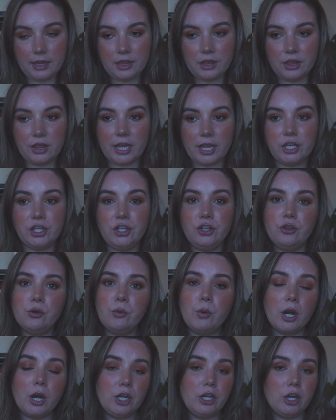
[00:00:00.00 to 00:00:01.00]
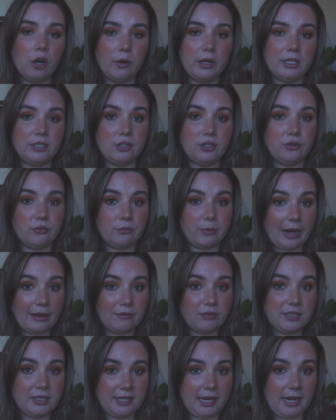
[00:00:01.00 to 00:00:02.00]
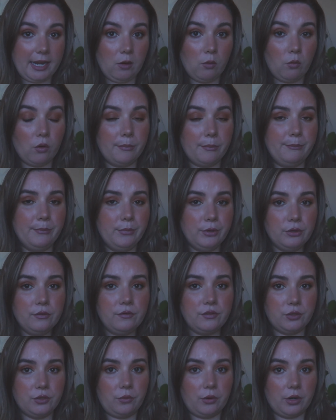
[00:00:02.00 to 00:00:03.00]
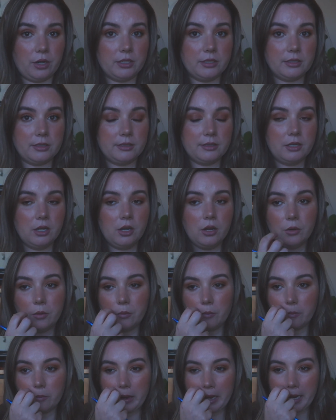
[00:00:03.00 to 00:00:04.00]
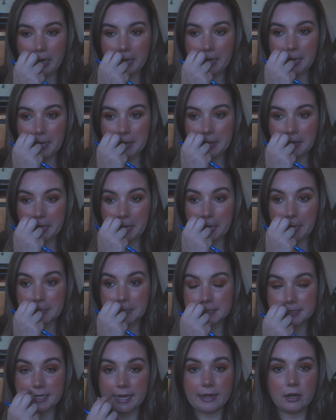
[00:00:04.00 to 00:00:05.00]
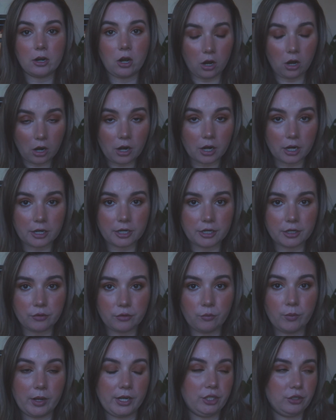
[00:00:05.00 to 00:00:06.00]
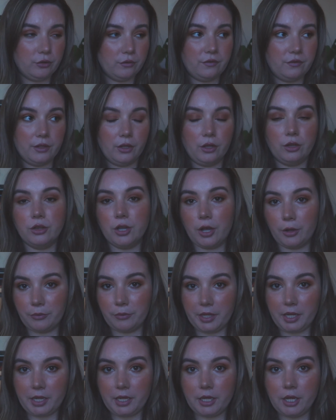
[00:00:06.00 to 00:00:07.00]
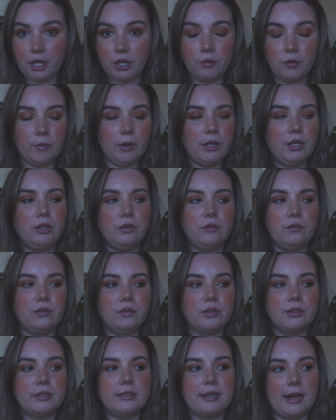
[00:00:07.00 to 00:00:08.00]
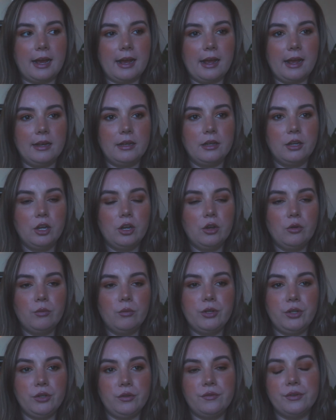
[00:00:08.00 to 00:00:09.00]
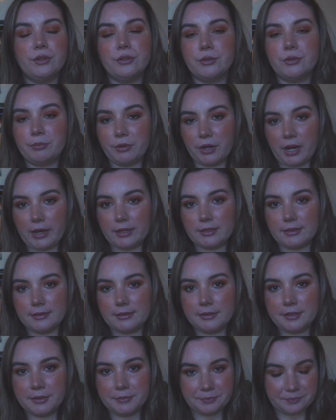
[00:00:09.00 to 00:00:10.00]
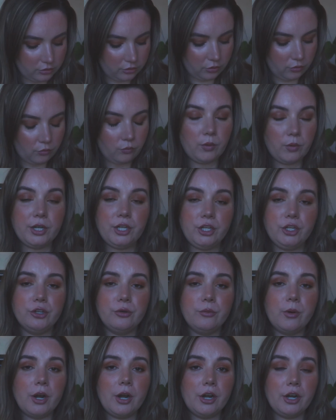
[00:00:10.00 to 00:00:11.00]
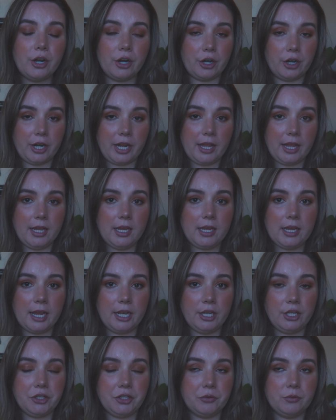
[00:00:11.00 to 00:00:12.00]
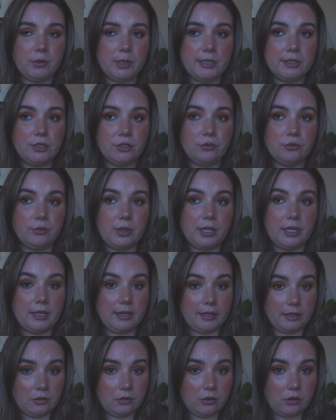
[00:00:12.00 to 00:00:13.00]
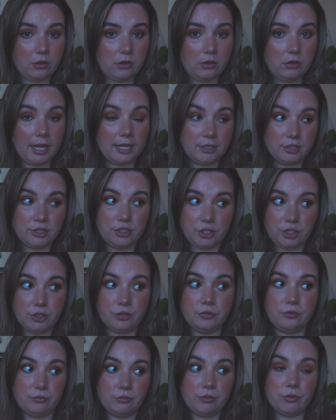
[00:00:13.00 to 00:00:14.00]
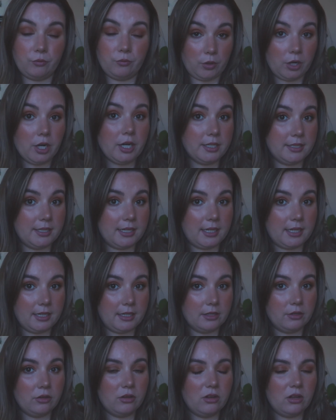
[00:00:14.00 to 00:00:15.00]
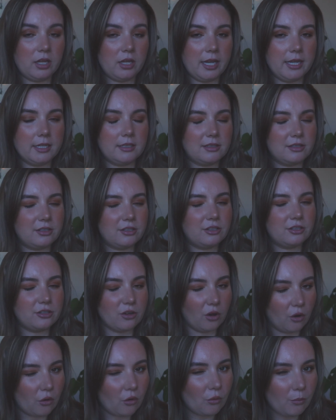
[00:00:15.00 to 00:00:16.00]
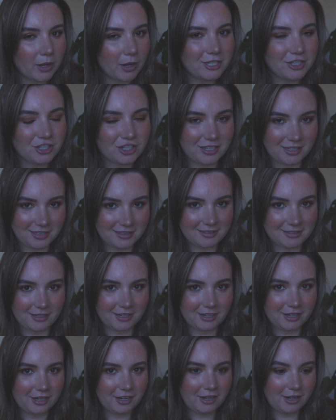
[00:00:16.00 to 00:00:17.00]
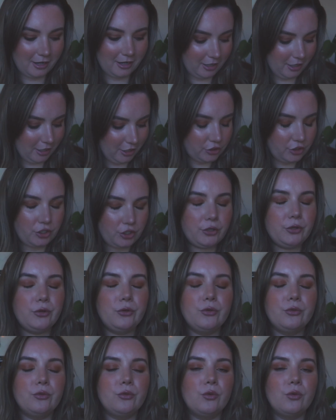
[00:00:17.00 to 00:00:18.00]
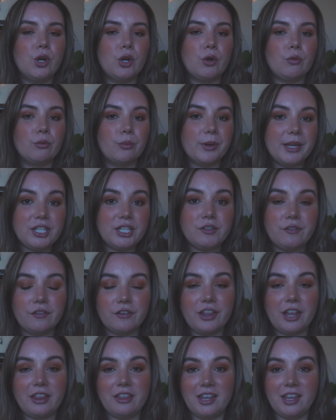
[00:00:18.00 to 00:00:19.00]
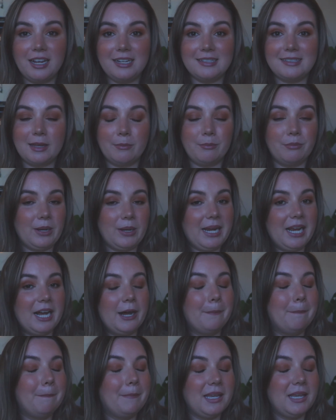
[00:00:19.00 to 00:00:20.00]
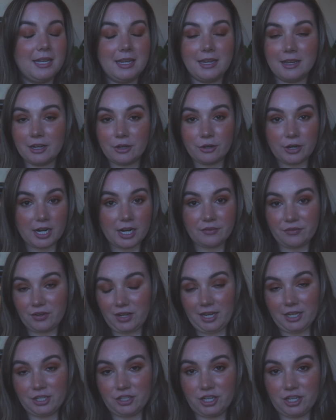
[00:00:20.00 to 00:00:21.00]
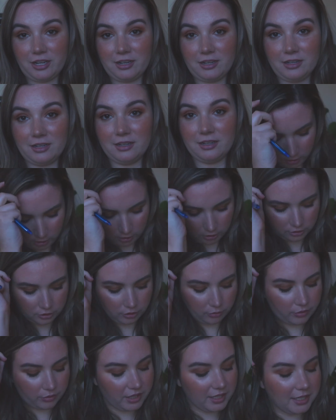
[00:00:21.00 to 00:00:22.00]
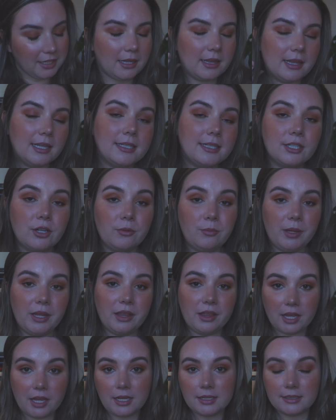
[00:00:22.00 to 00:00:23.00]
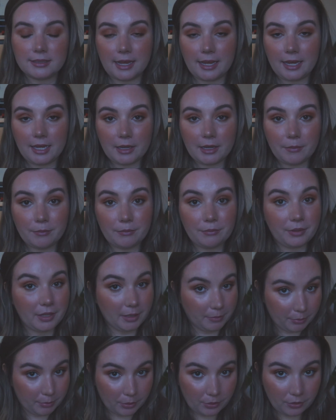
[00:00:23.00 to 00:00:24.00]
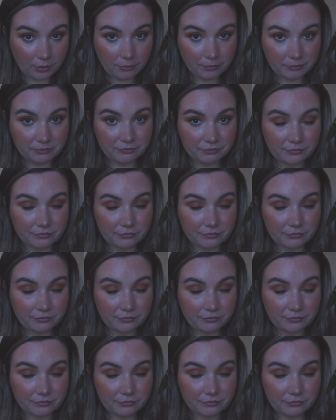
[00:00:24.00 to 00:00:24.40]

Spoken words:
that you are going to gravitate or move towards when things get hard, when you feel lonely, when you feel sad, when you feel depressed. So when you are hurting and you need to heal and do the work to heal, it's so much easier to reach for the things that bring immediate gratification. So this could be things like people,